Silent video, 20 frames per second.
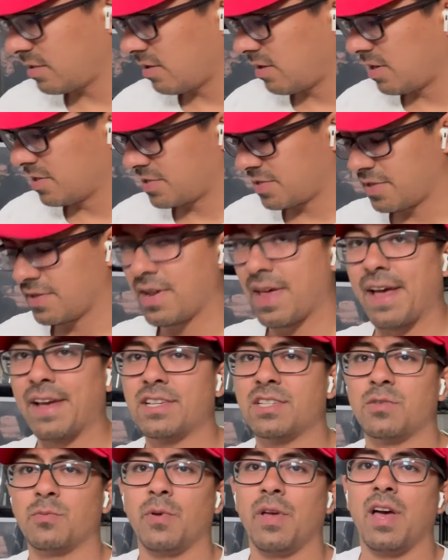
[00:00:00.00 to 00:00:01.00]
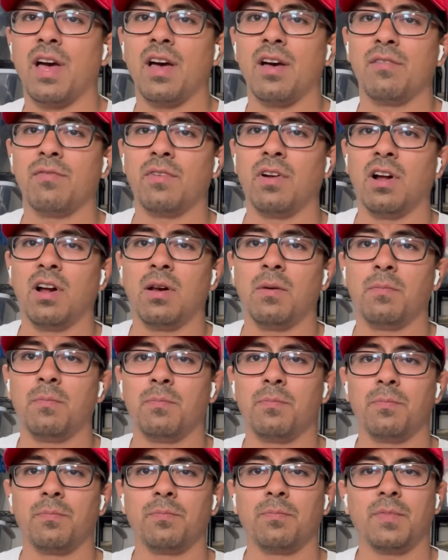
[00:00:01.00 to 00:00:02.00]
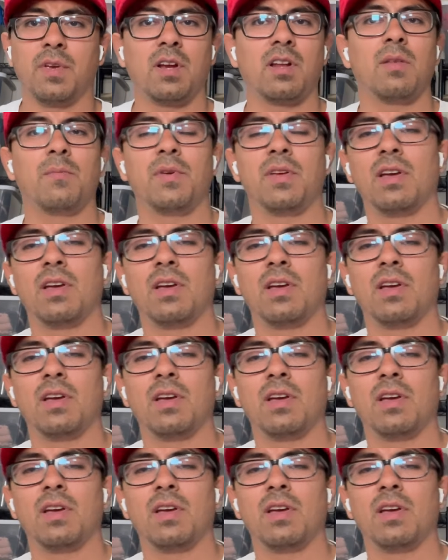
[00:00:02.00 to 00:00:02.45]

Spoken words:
on to the next. We have, here, let me